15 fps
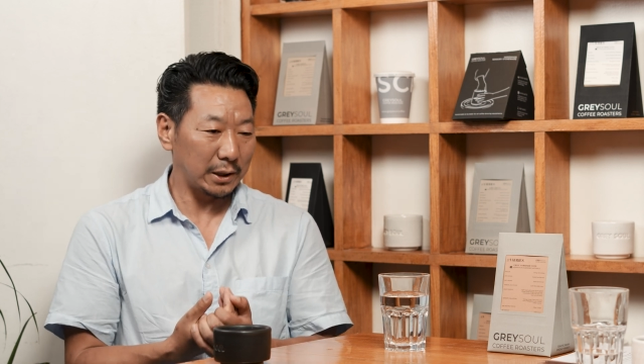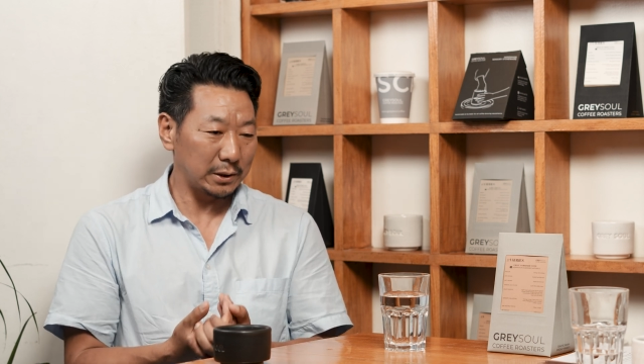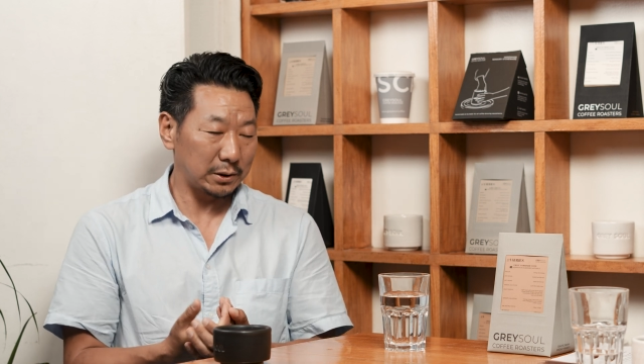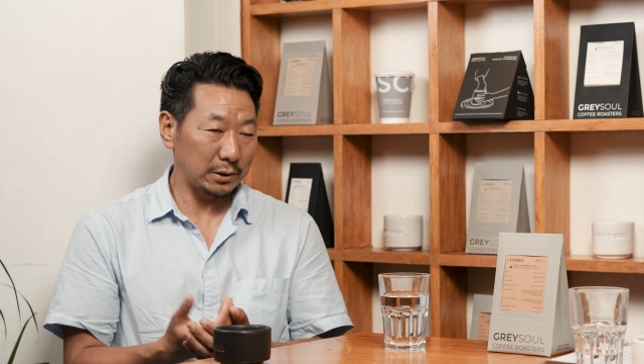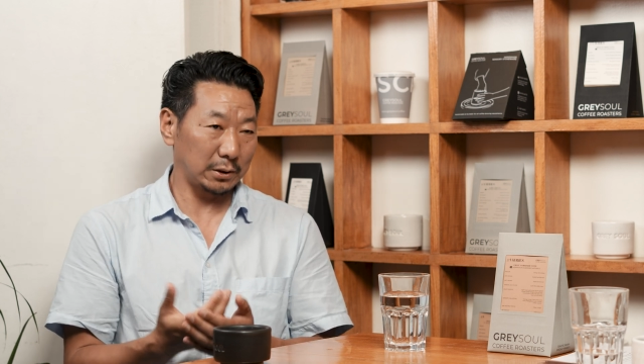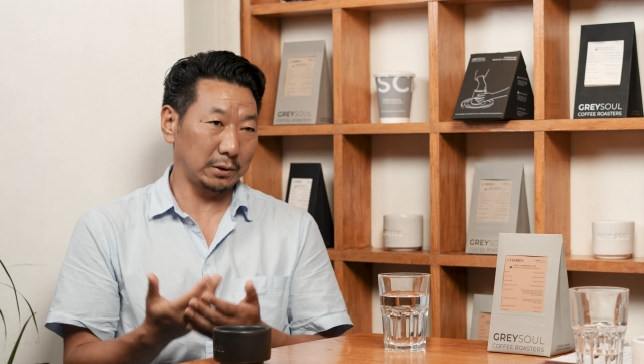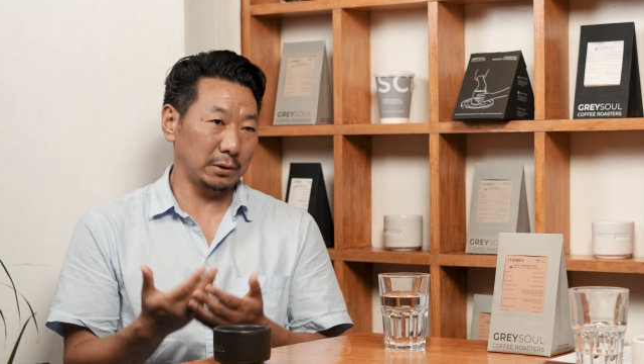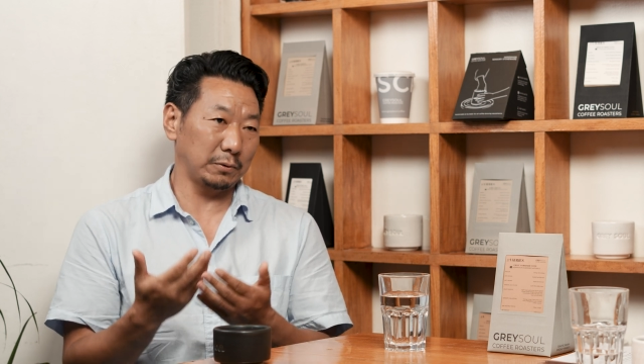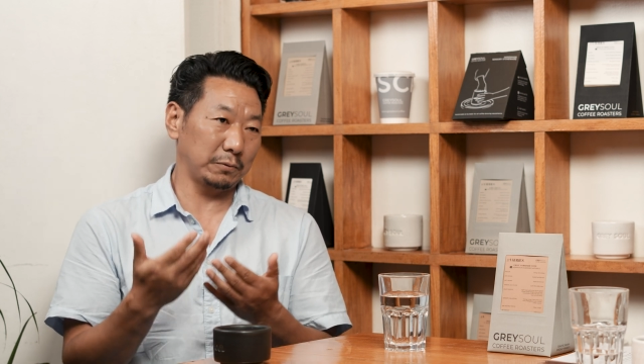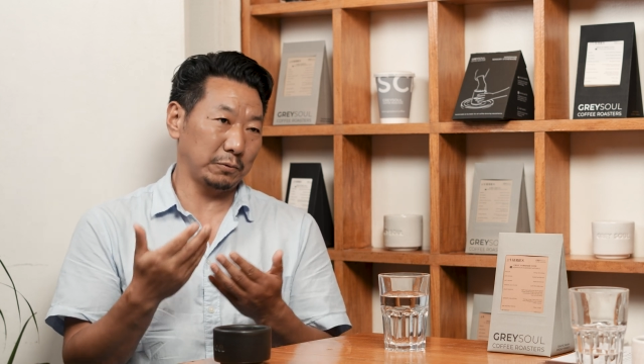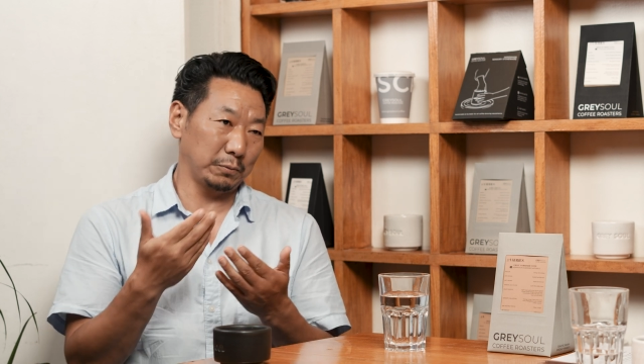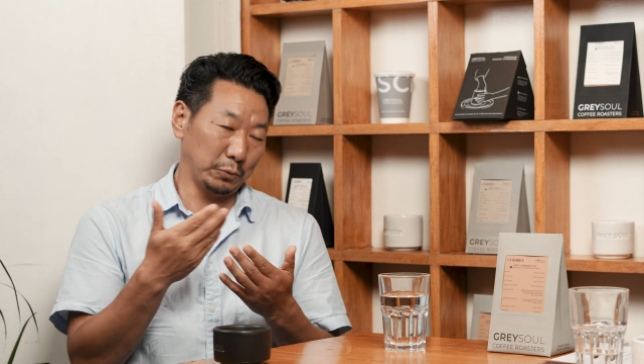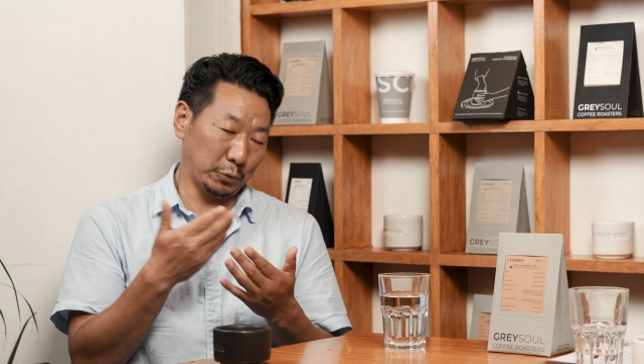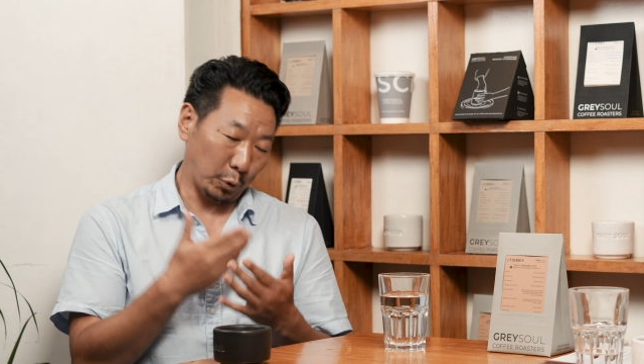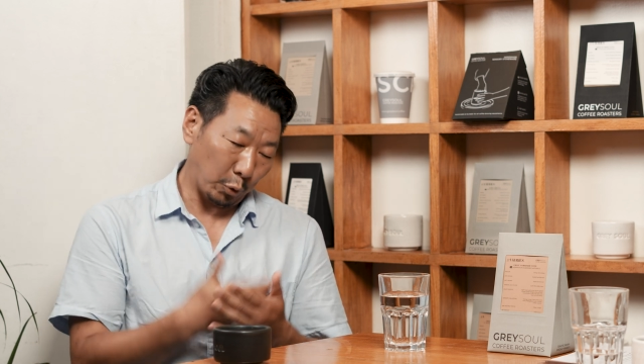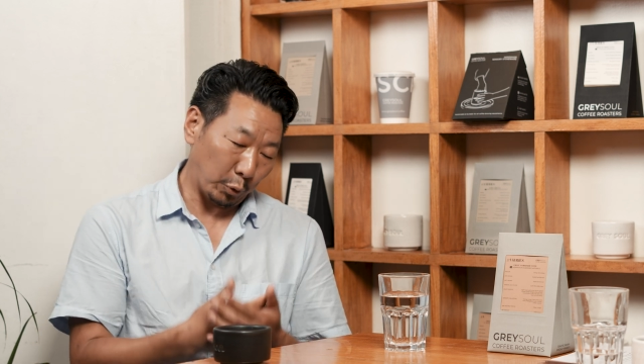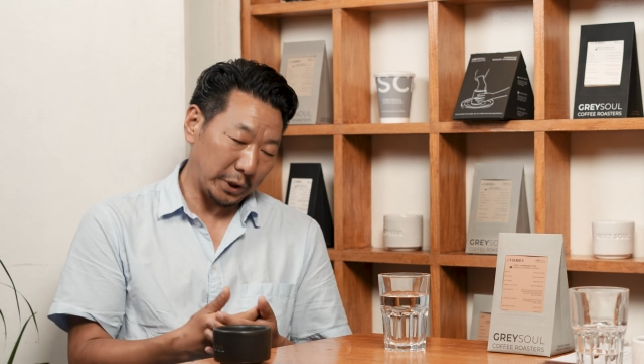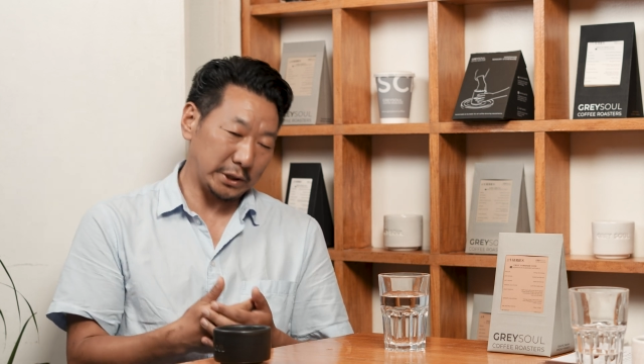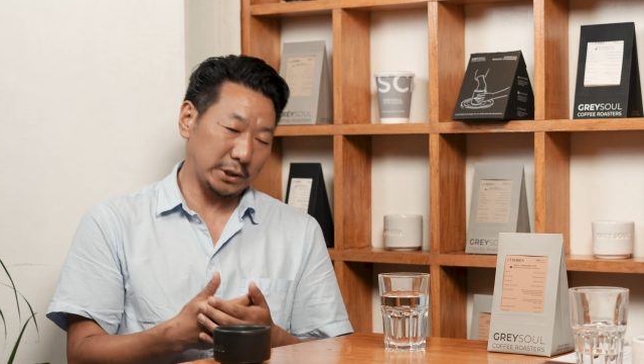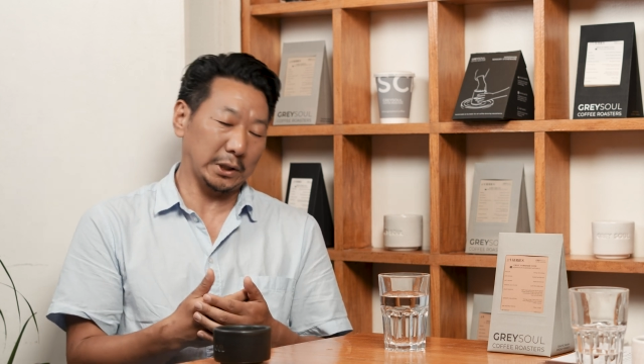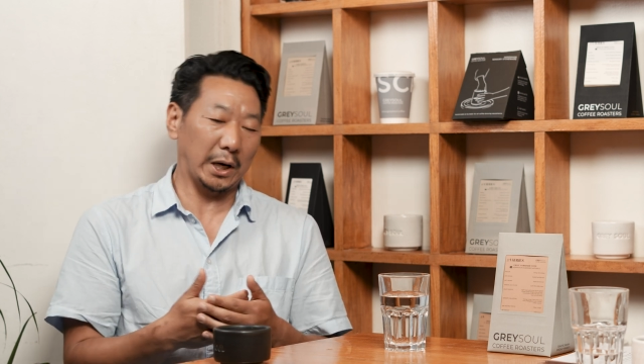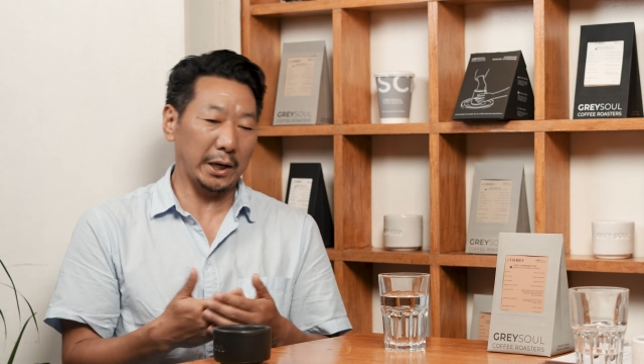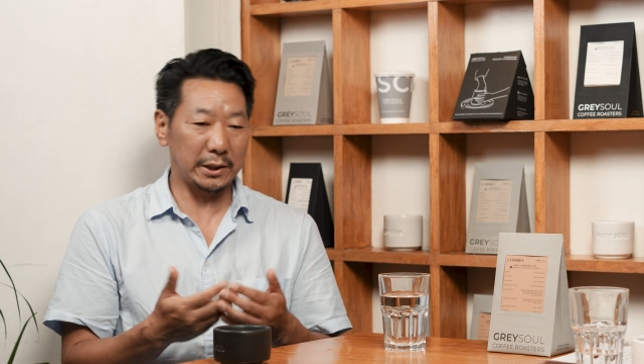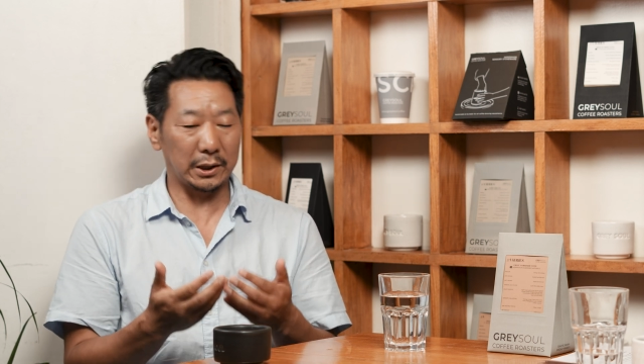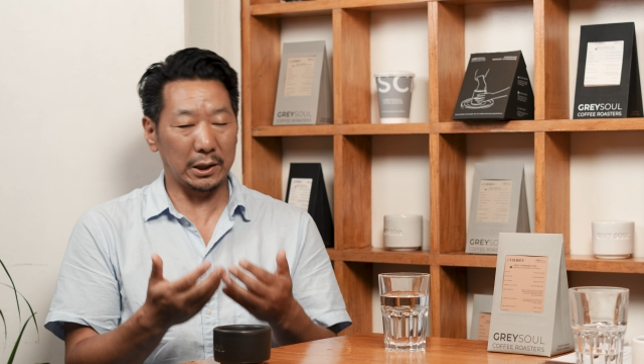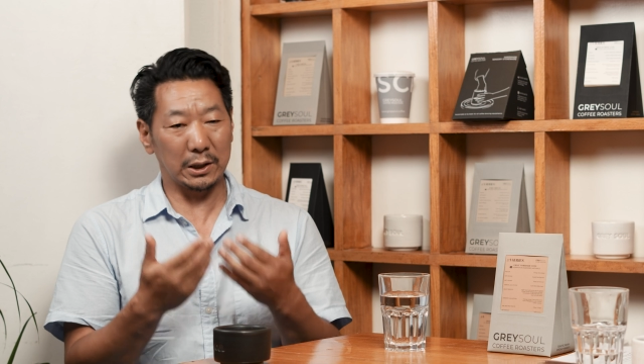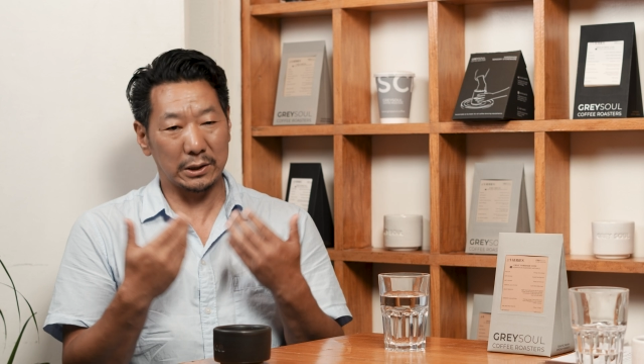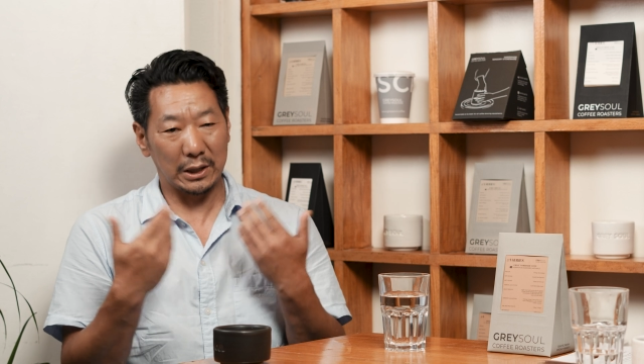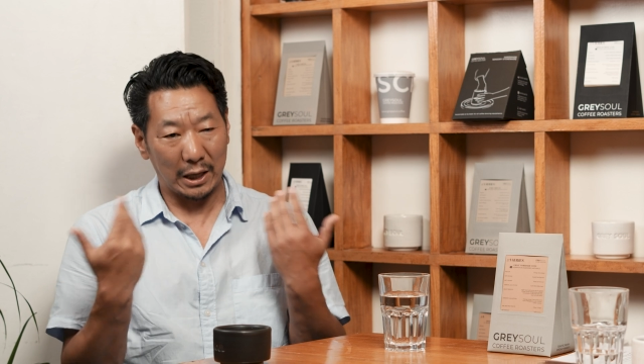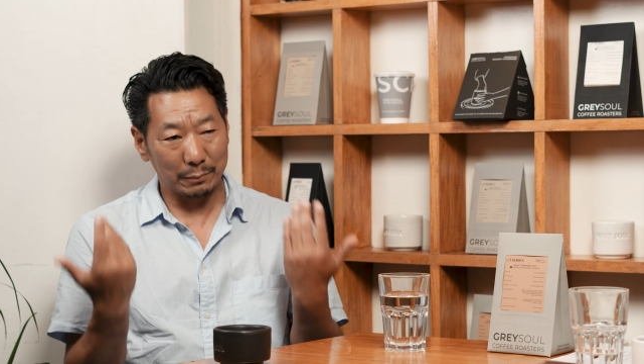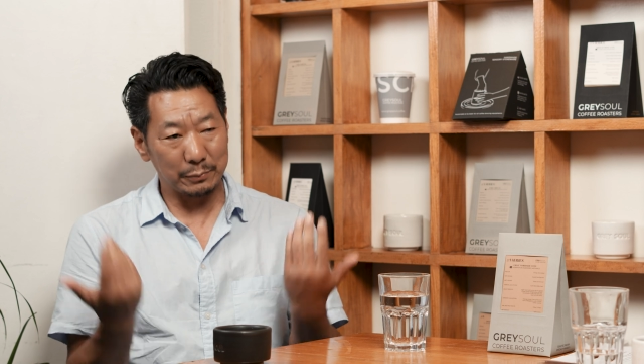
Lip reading: and through which I think it